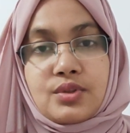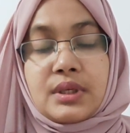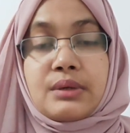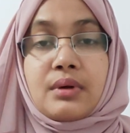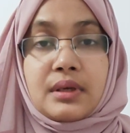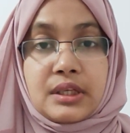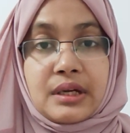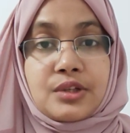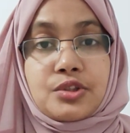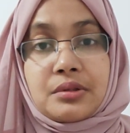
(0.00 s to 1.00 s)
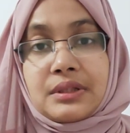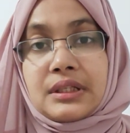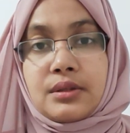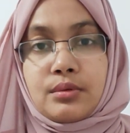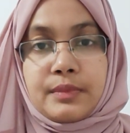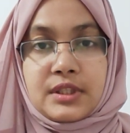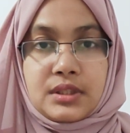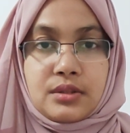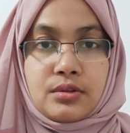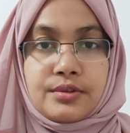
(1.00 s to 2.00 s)
So you are reassuring your
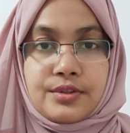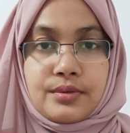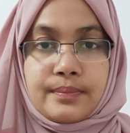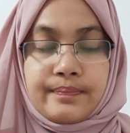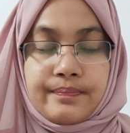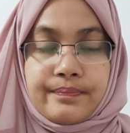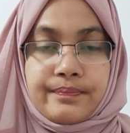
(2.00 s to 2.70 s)
patient also.